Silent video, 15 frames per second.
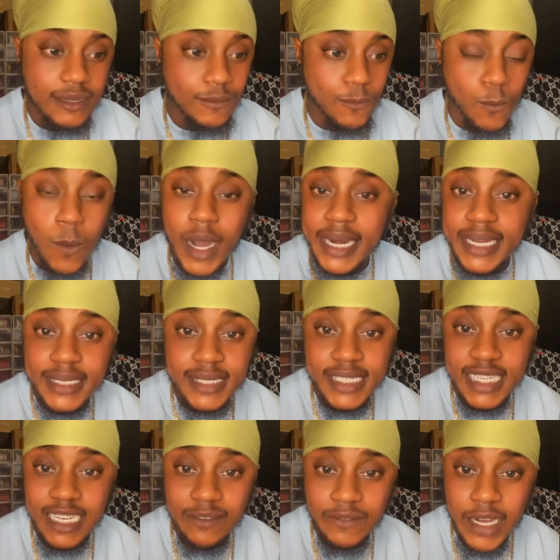wanting to
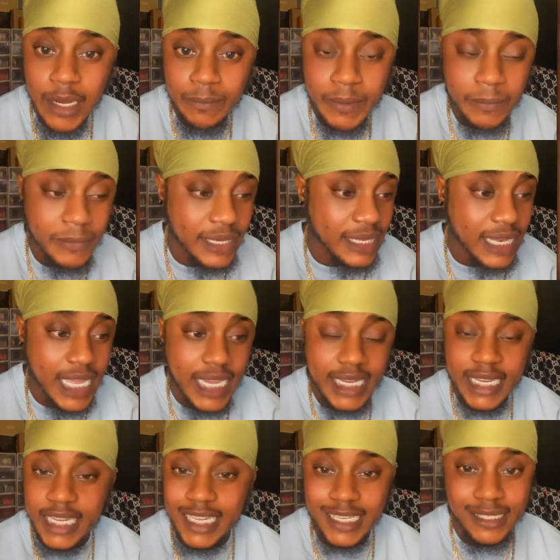give up and being like,
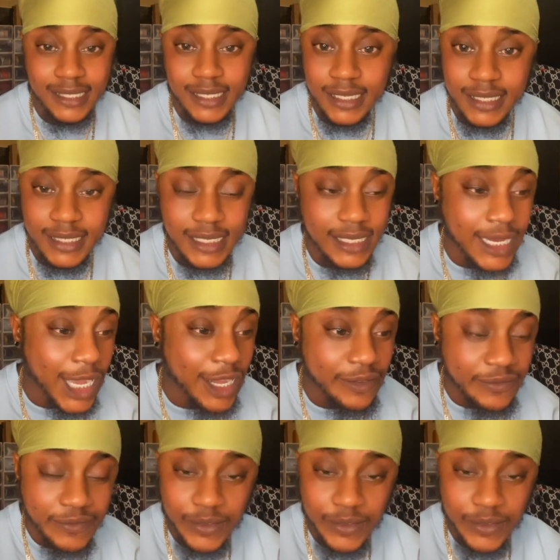is this enough?